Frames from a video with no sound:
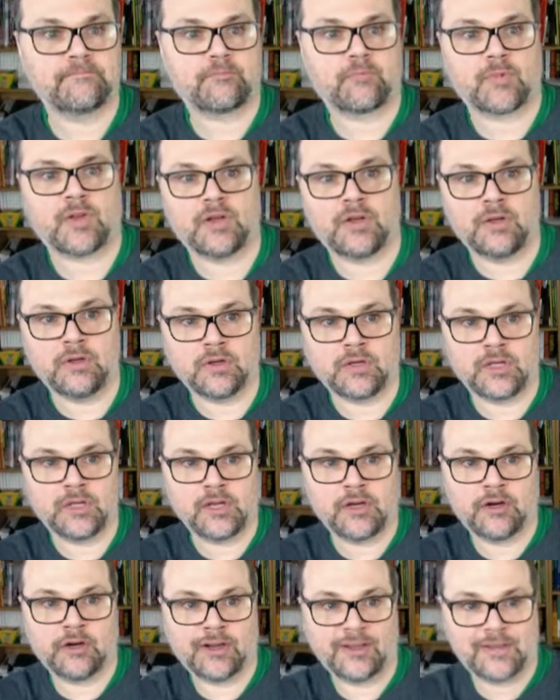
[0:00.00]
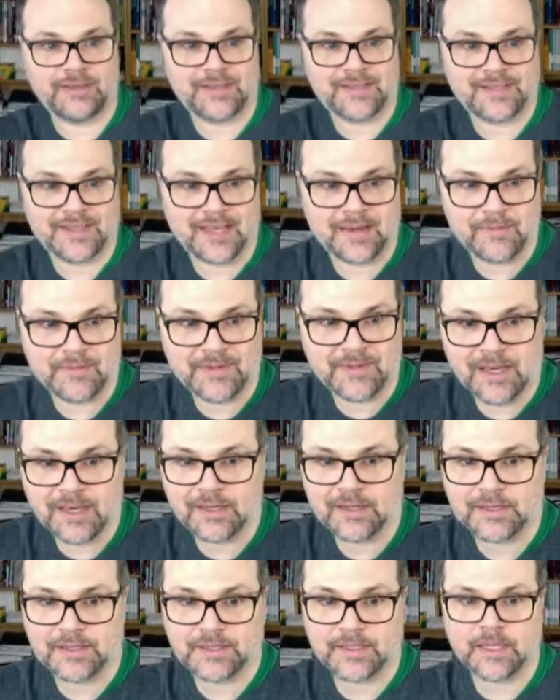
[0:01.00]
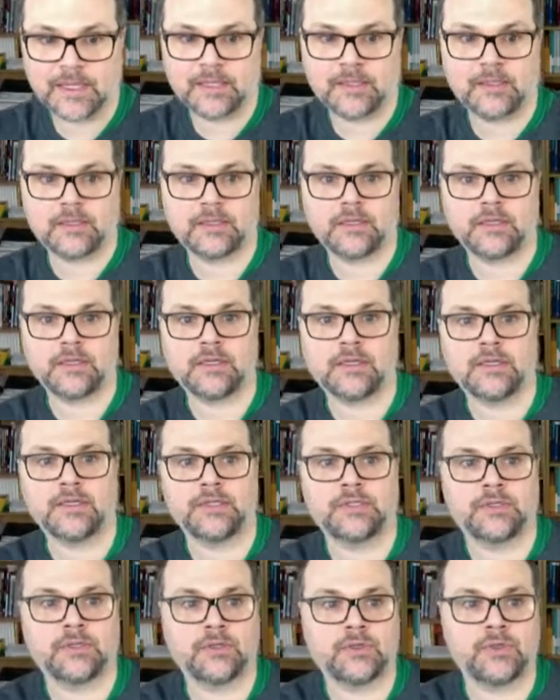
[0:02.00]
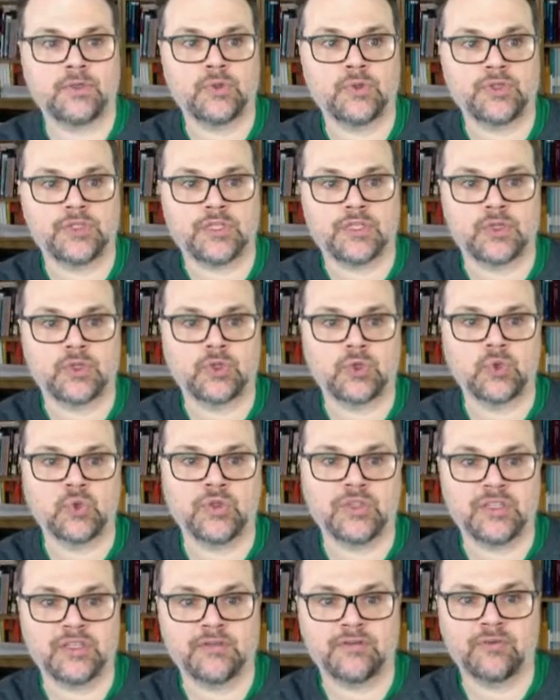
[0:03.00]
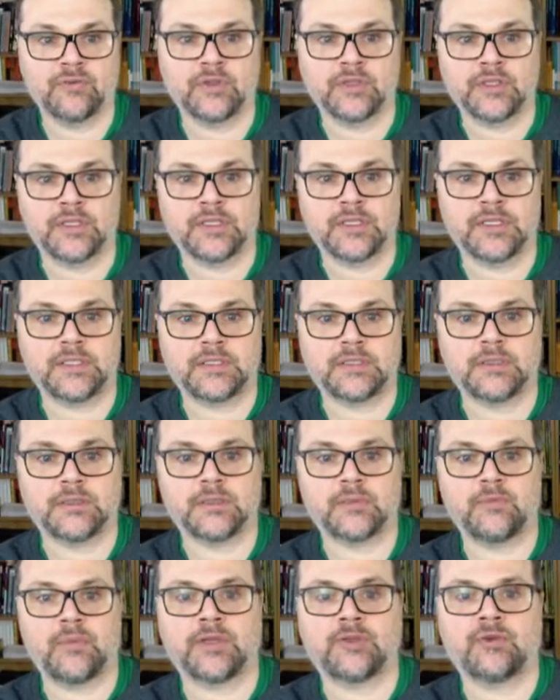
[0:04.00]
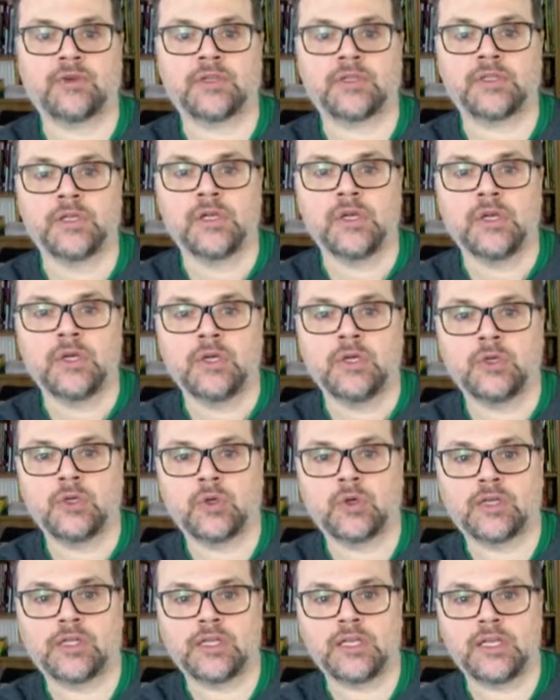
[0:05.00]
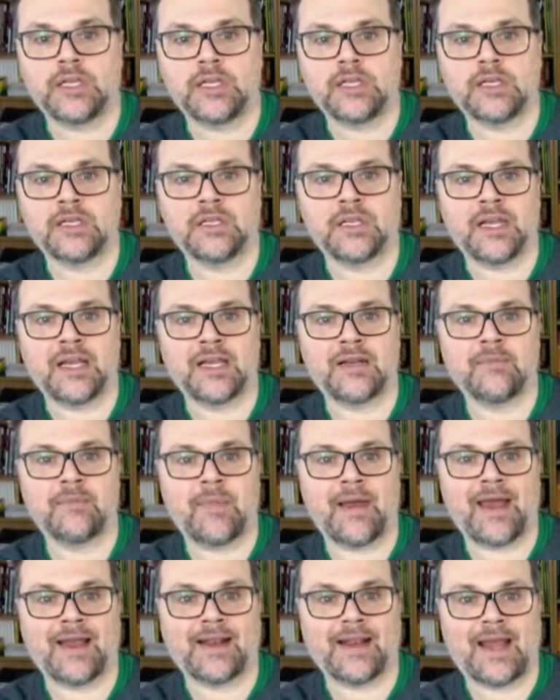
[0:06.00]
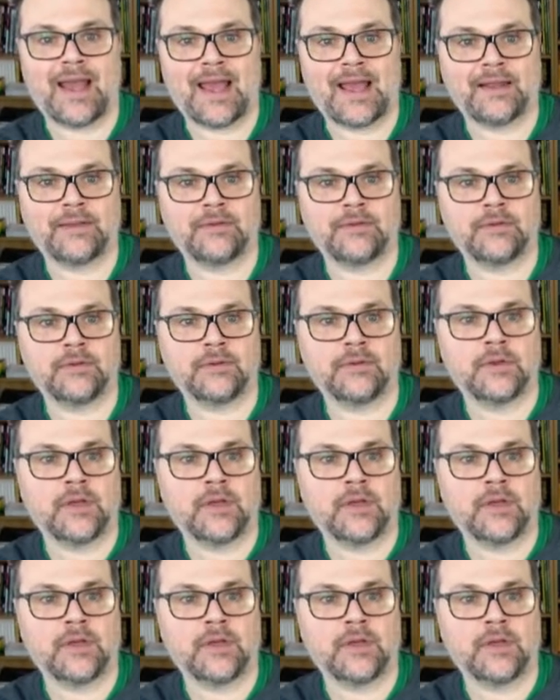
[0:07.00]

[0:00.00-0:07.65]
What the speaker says: Look here at the same data set, clustered using two different distance metrics, Euclidean and Manhattan.